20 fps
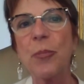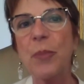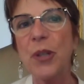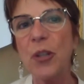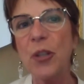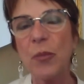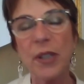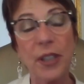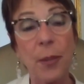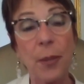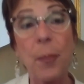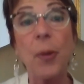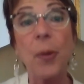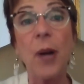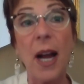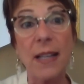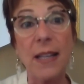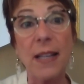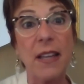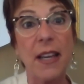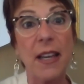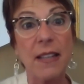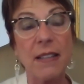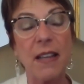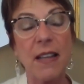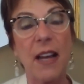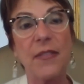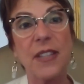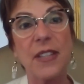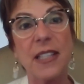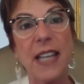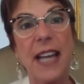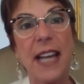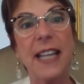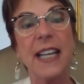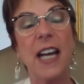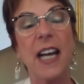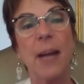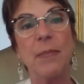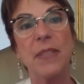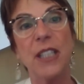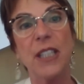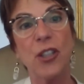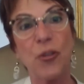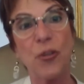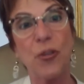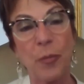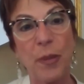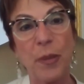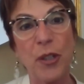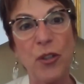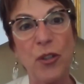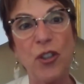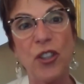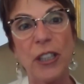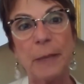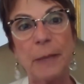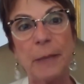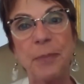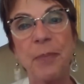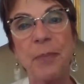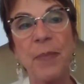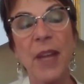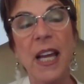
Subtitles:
we're in the process of setting up distribution.